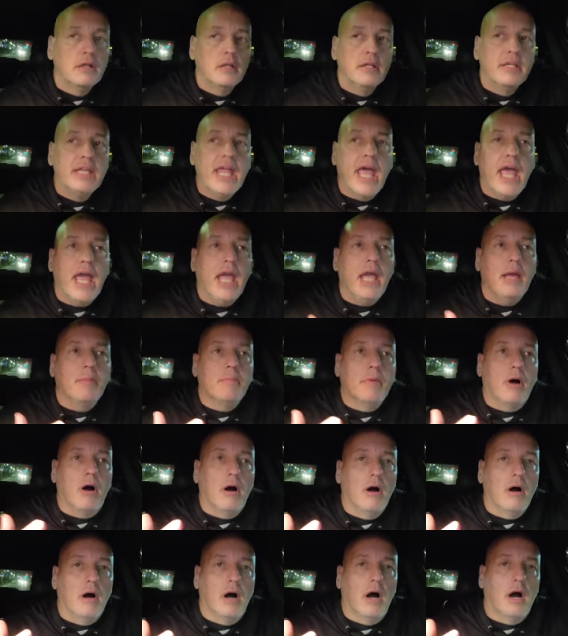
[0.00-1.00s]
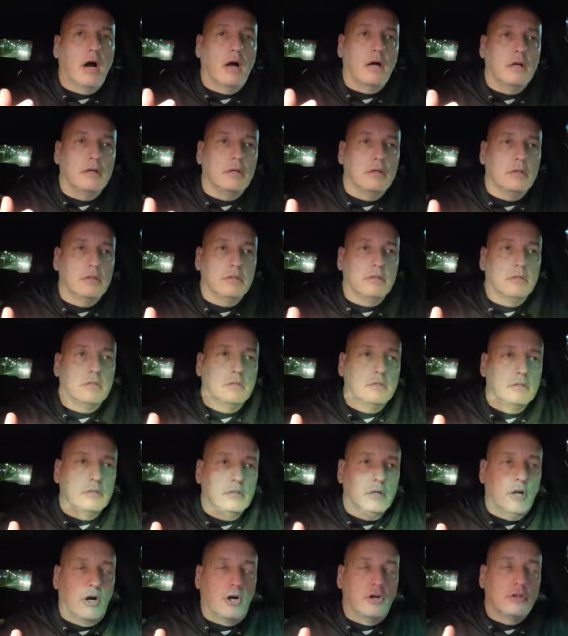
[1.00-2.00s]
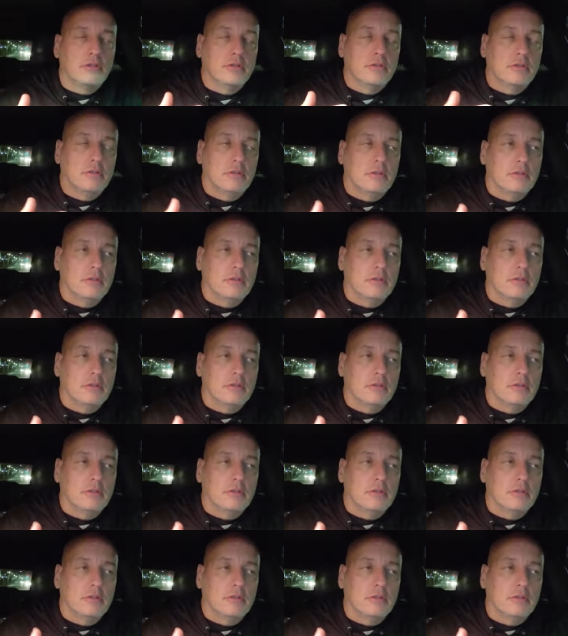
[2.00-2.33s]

Name uh, or